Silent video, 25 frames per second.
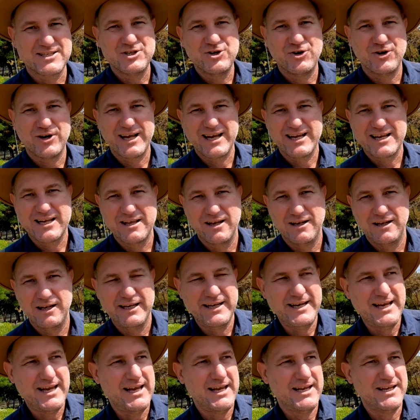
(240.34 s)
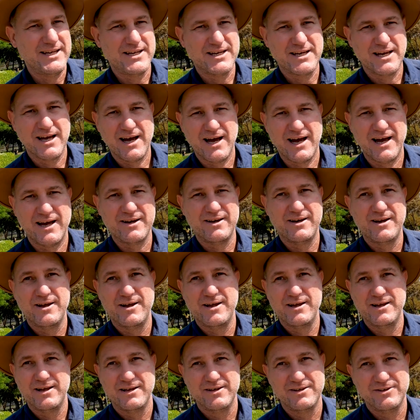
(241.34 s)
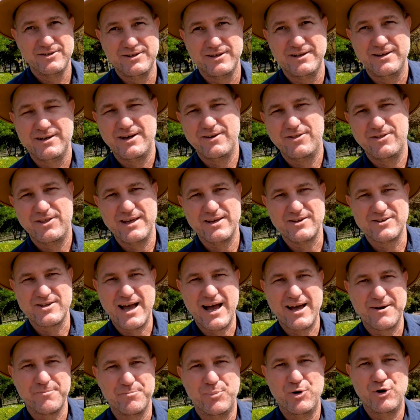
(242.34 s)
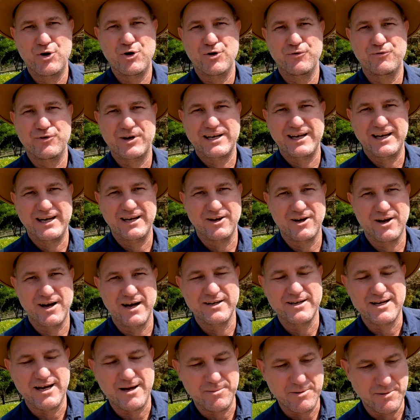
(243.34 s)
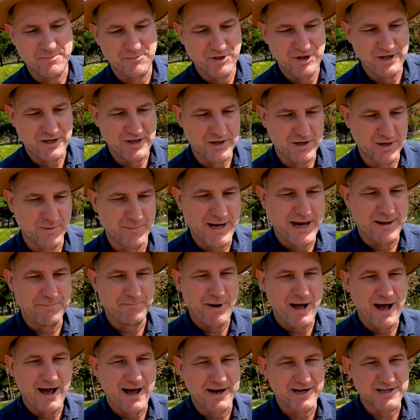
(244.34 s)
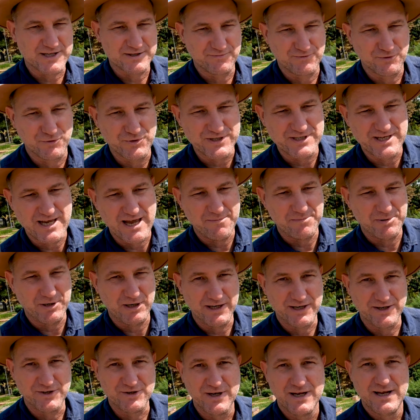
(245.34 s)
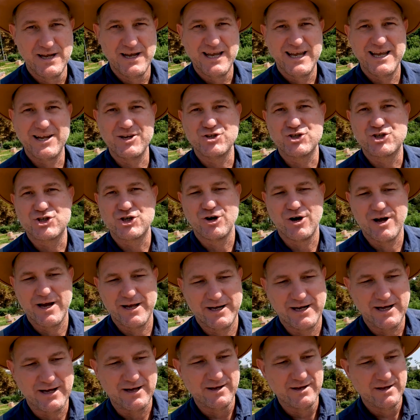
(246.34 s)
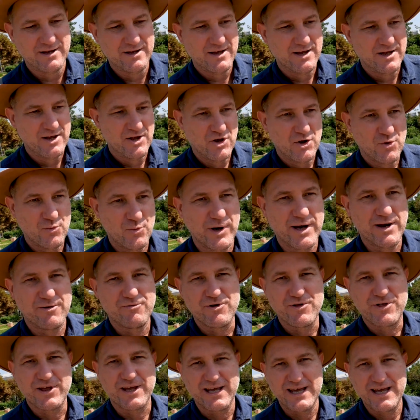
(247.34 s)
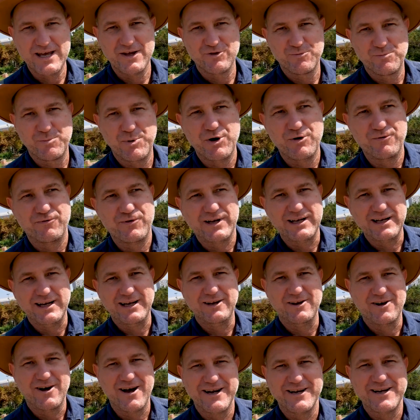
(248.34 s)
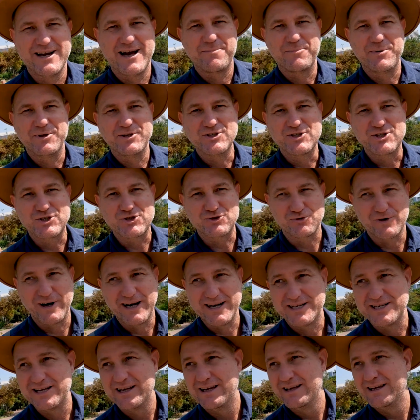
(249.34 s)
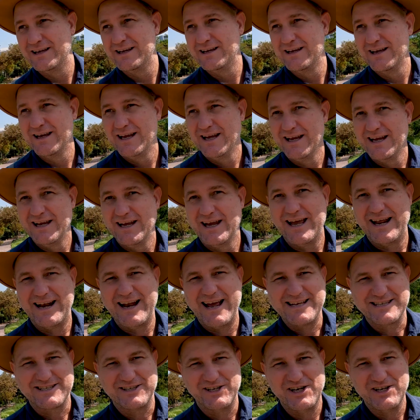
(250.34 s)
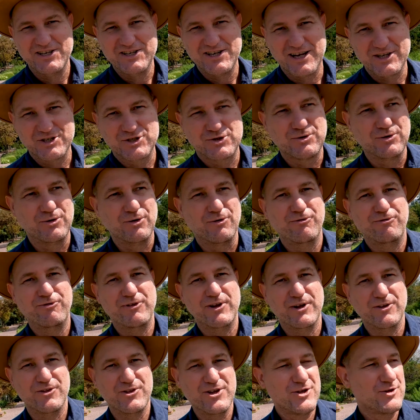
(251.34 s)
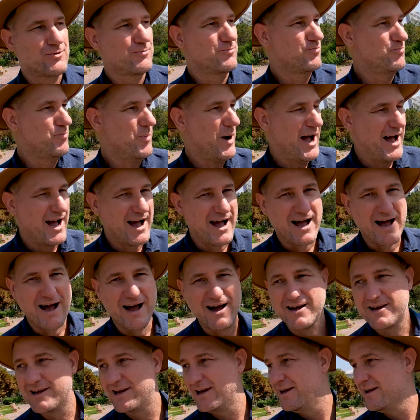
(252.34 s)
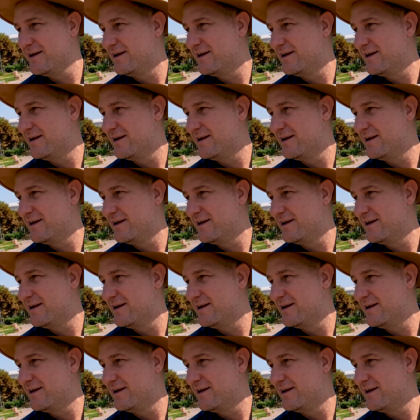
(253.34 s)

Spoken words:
not a clean cut, things aren't perfectly lined up. I'm thinking about parks, for example, in China, where everything is perfectly lined up and straight and has an industrial feel. This park,